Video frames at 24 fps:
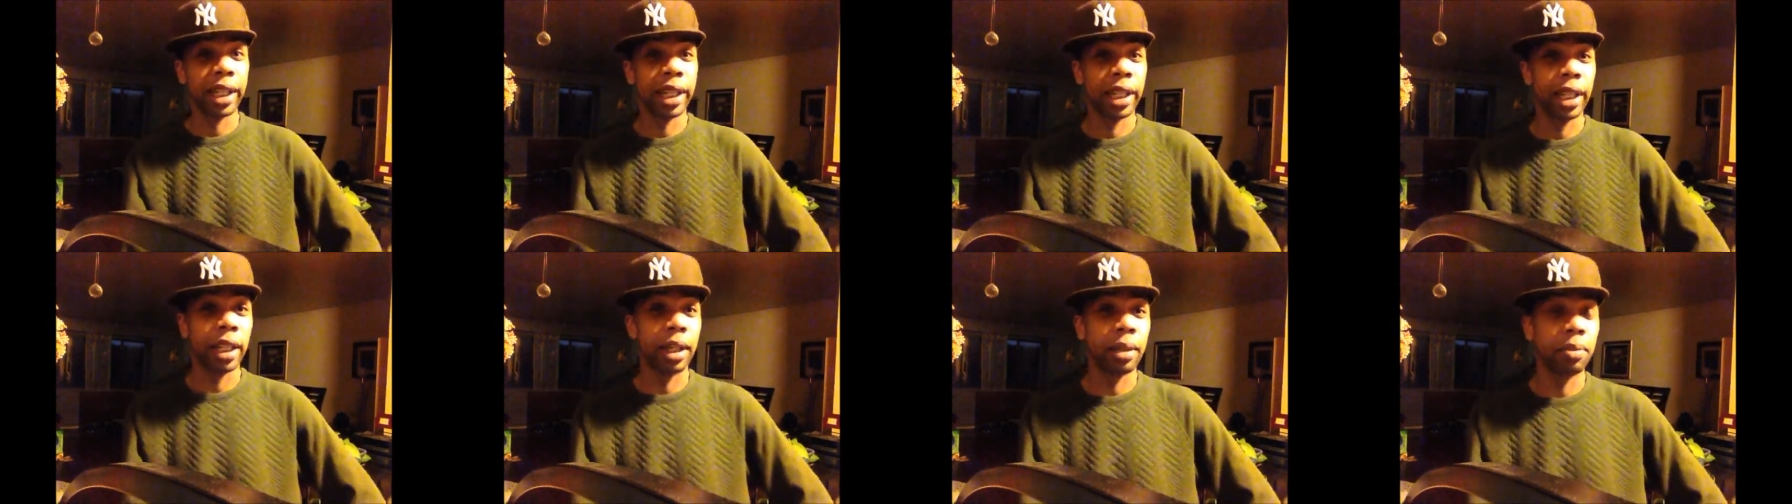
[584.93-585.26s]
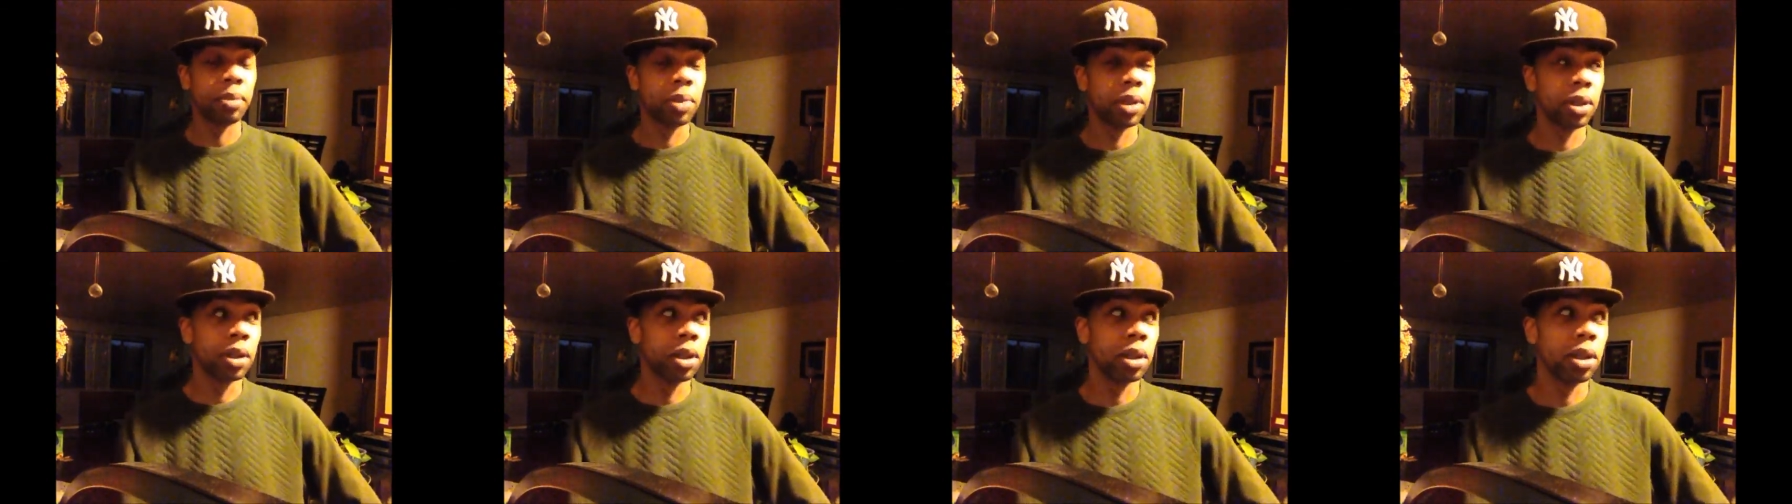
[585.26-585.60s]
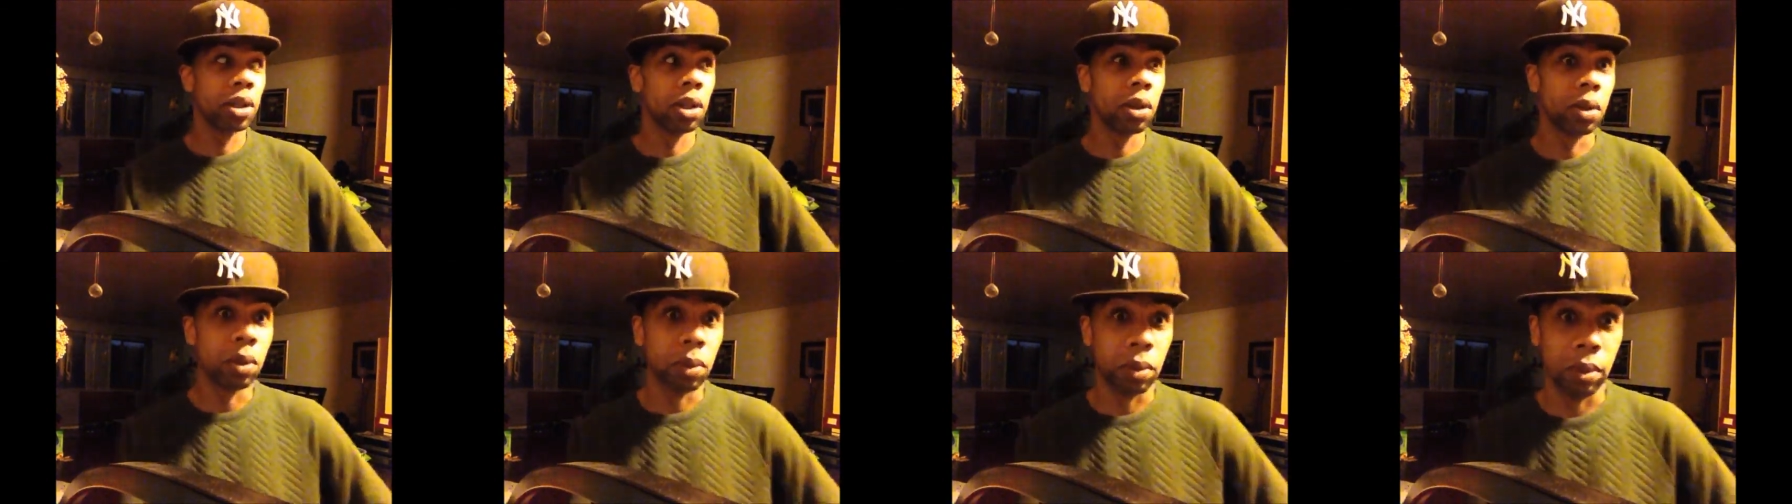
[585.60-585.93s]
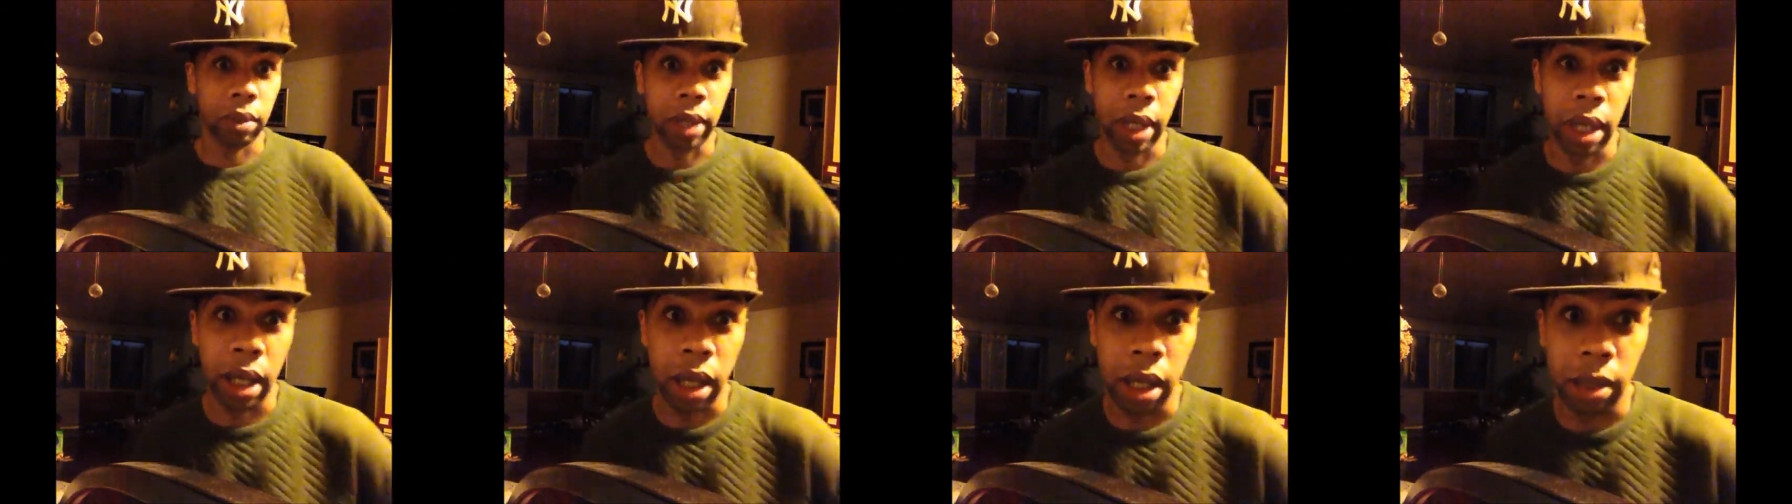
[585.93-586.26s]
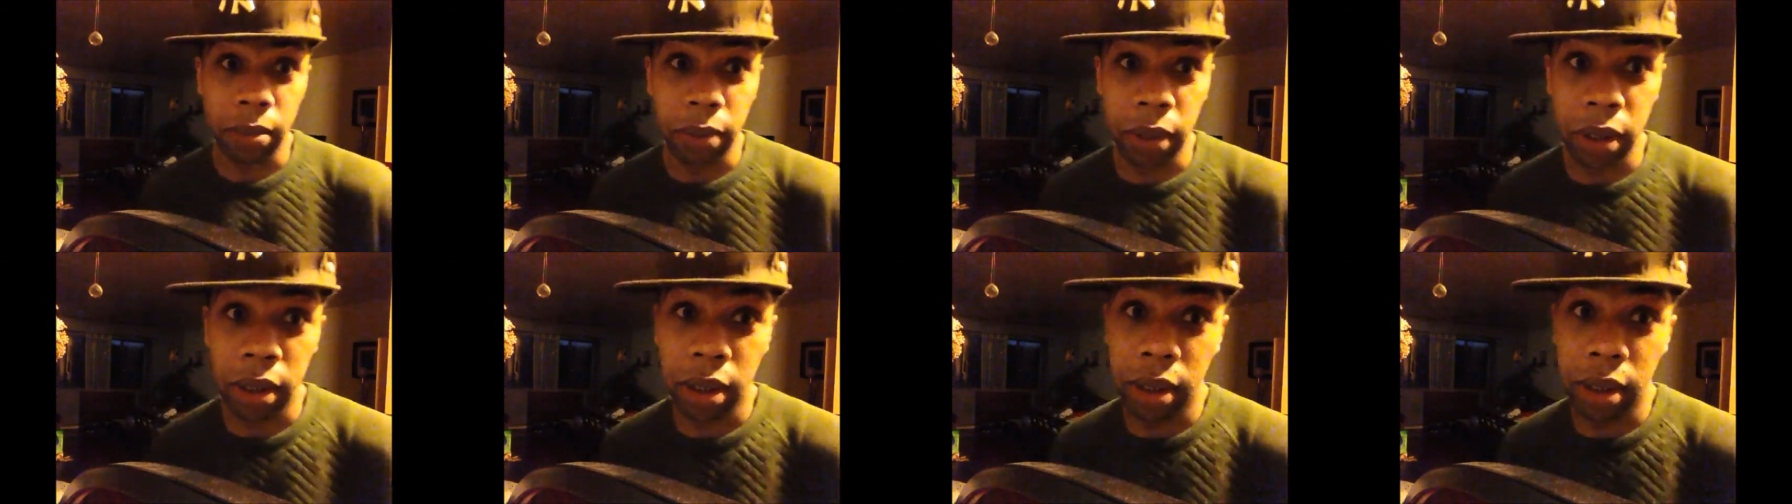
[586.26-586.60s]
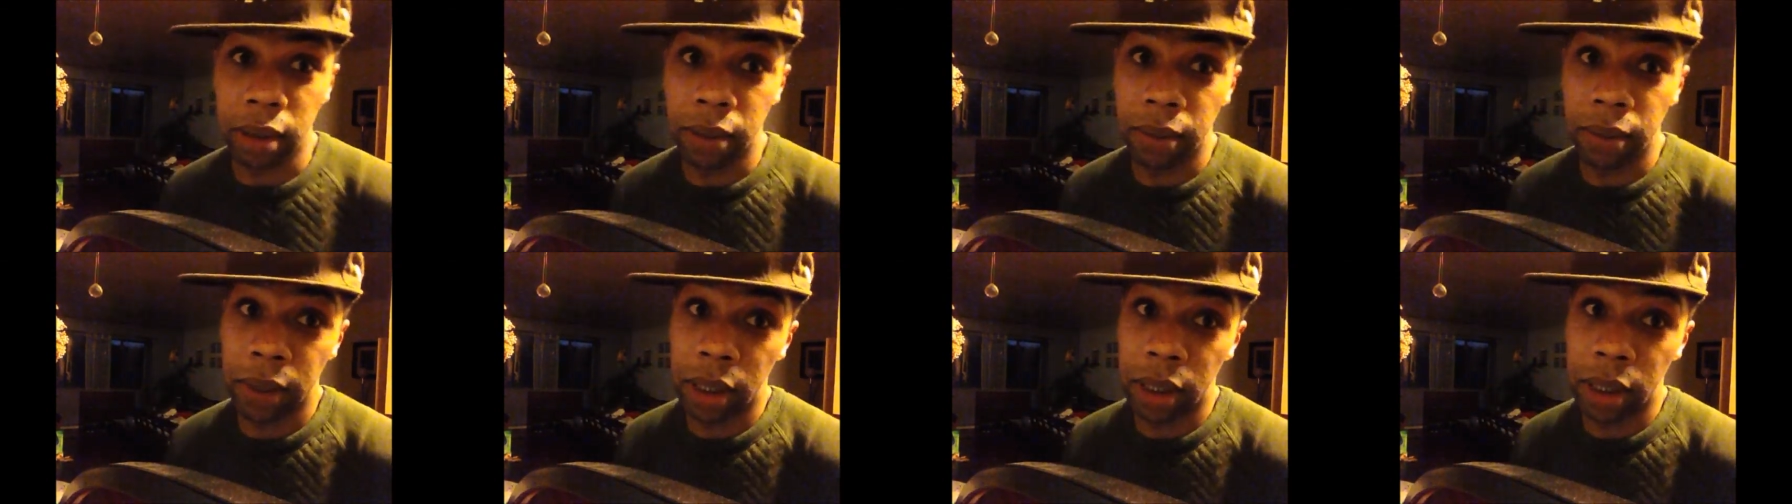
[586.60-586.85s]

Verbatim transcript: And I'm so happy